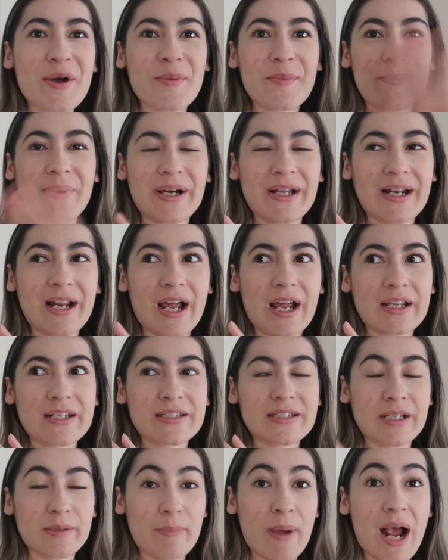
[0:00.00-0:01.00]
But I
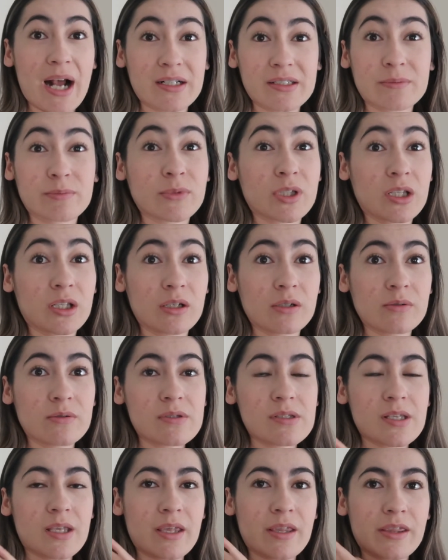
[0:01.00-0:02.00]
did pack some
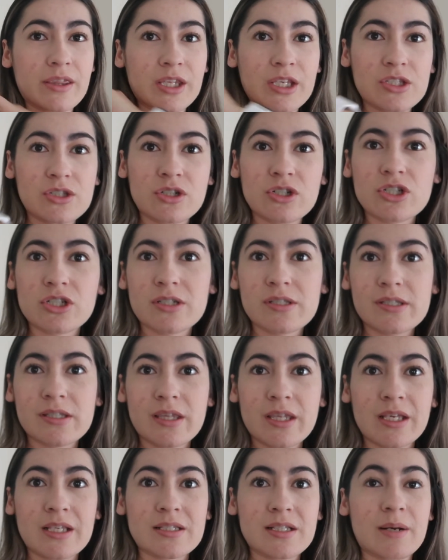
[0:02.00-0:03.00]
clothes. These are just
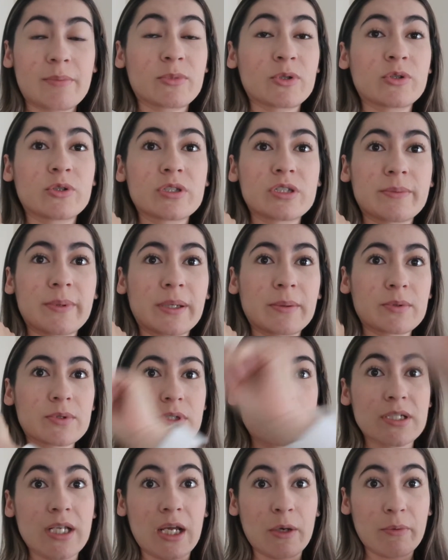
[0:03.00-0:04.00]
things that I'm going to be able
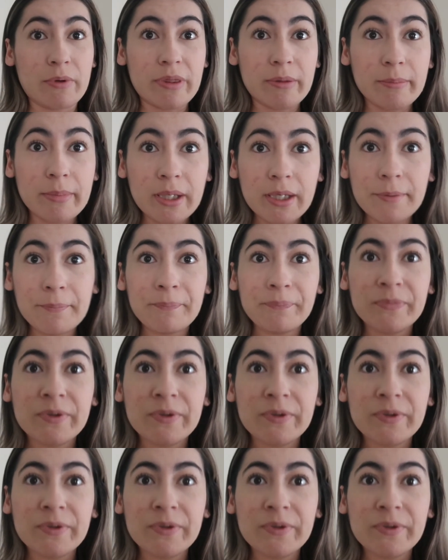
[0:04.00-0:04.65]
to take with me.